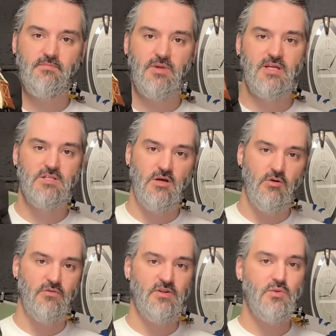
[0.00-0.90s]
but it's
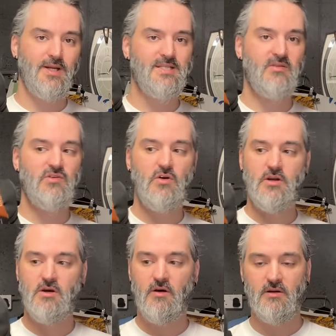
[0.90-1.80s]
sold for
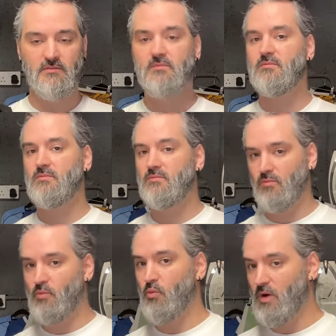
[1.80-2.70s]
£27.99.
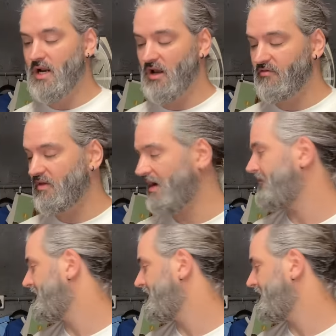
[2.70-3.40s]
We love that.